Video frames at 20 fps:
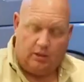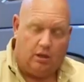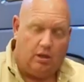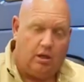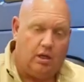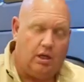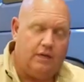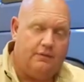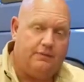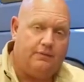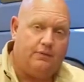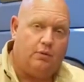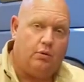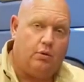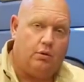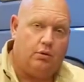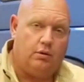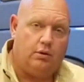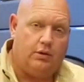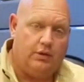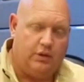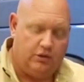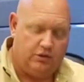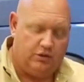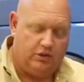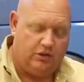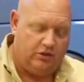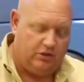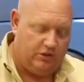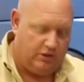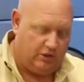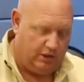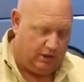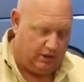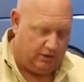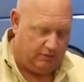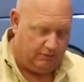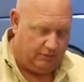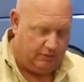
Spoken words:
On a 4-door, there's a series of